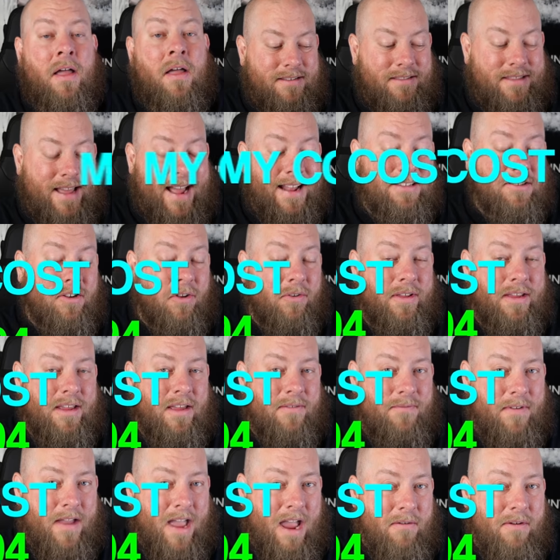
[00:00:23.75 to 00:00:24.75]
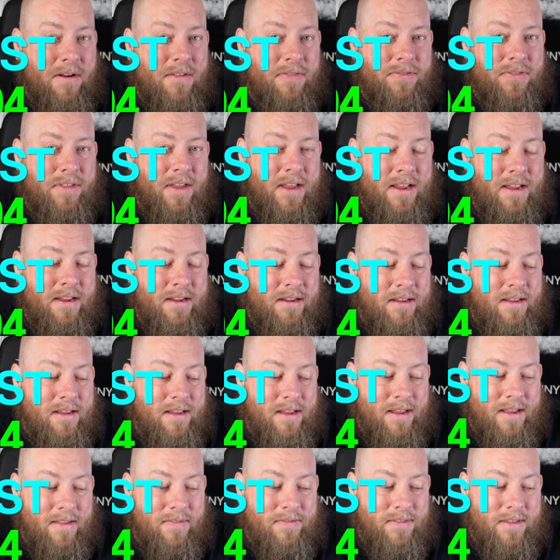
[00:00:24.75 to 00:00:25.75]
That's only if everything
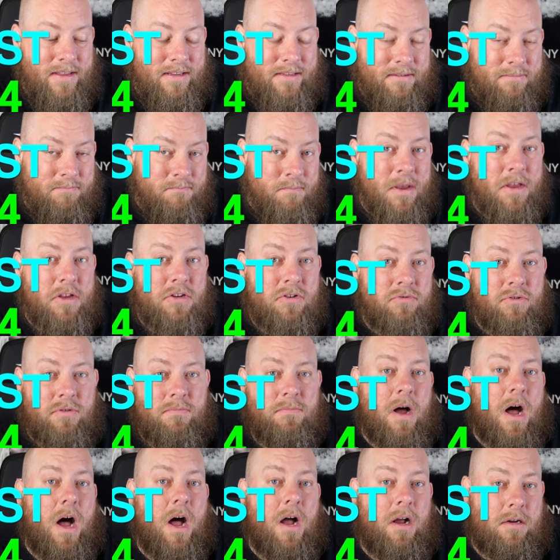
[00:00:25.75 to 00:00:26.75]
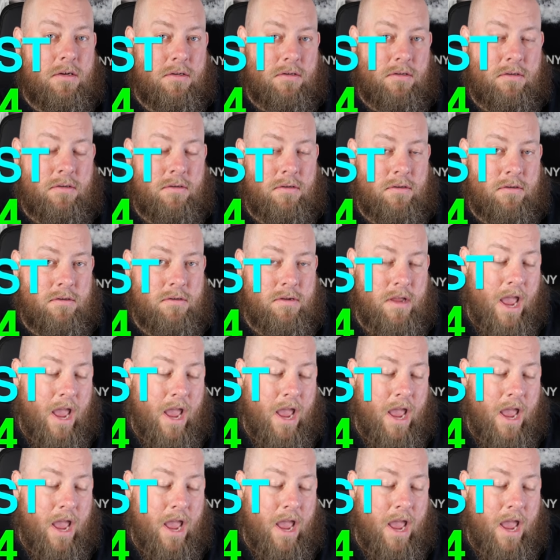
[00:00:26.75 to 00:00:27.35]
in this mystery box,